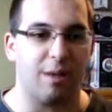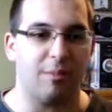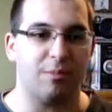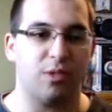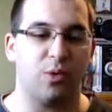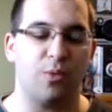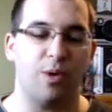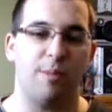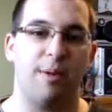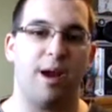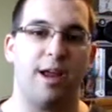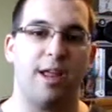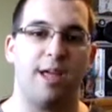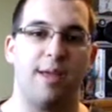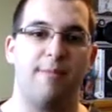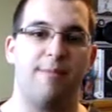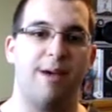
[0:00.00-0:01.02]
So we brought
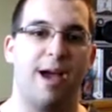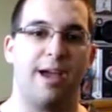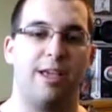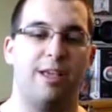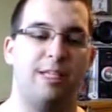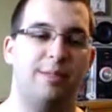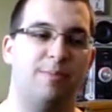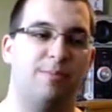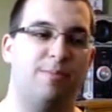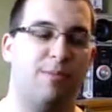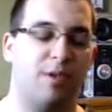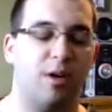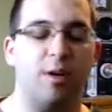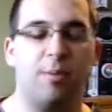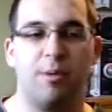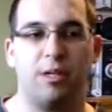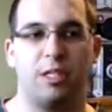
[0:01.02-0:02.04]
him back.
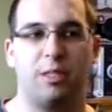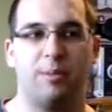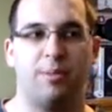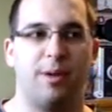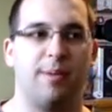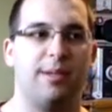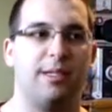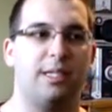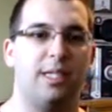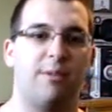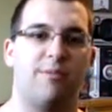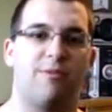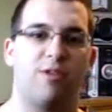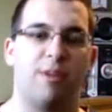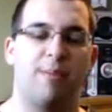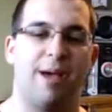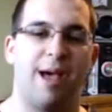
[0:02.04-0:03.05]
Urburst has been on my team
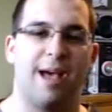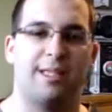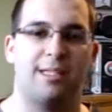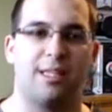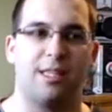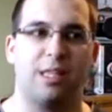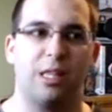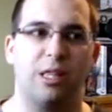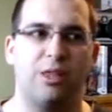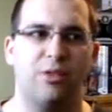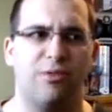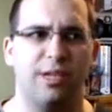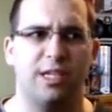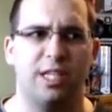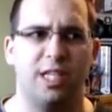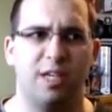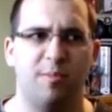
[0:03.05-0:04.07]
for the past, I think,
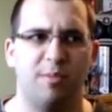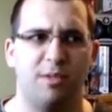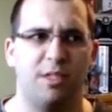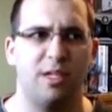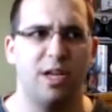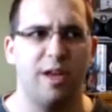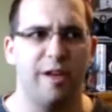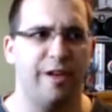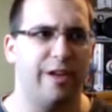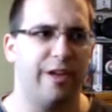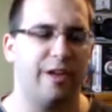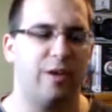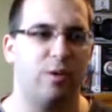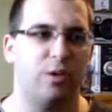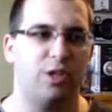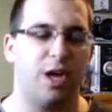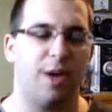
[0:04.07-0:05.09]
3 teams. He
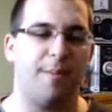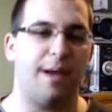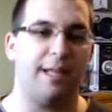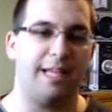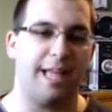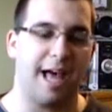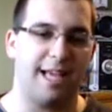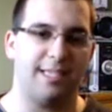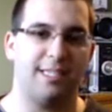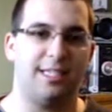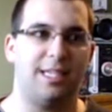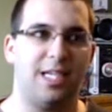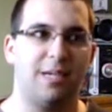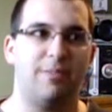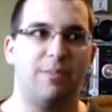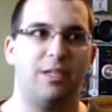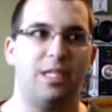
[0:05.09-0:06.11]
was on my last
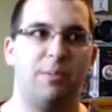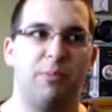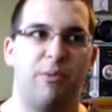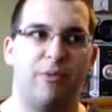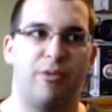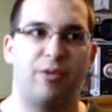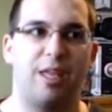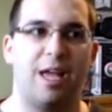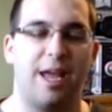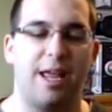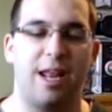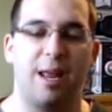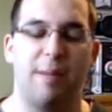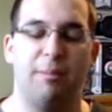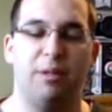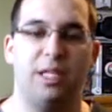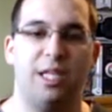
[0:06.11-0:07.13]
team, the team before that, and
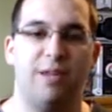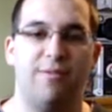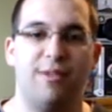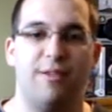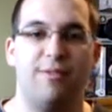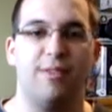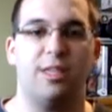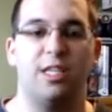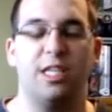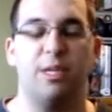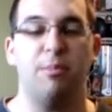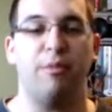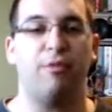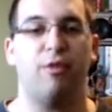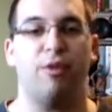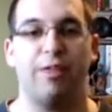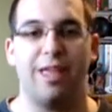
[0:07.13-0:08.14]
I believe even the team
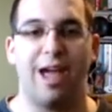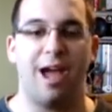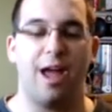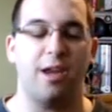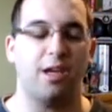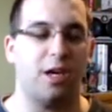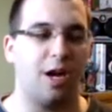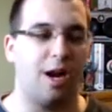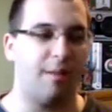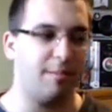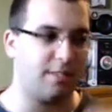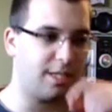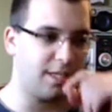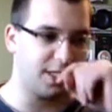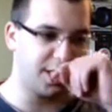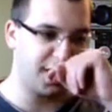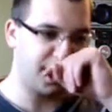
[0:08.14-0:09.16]
before that. Not
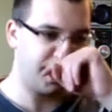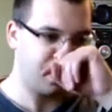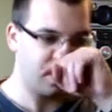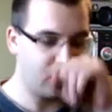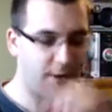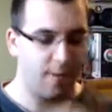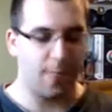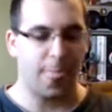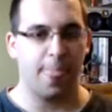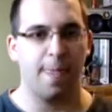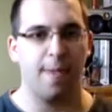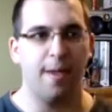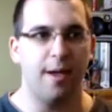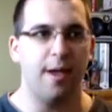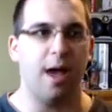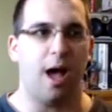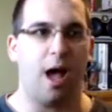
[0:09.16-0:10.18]
100% sure,
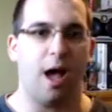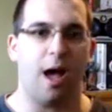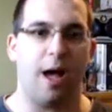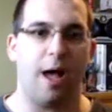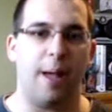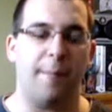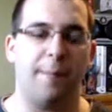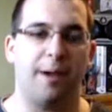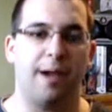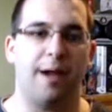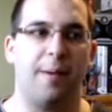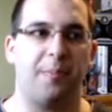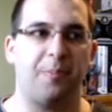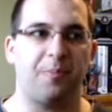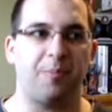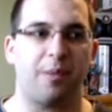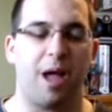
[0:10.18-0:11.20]

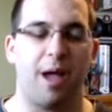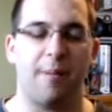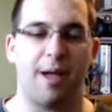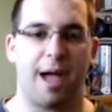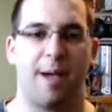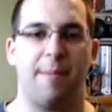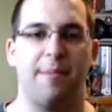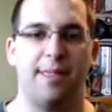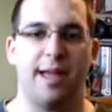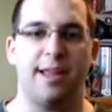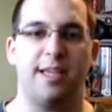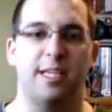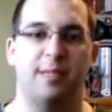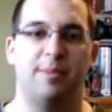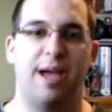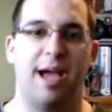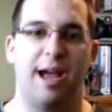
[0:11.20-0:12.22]
but I'm happy that
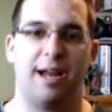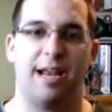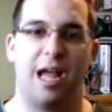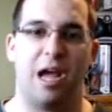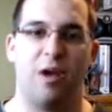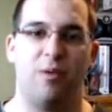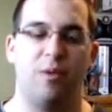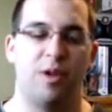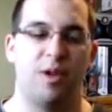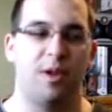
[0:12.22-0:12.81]
he's back now.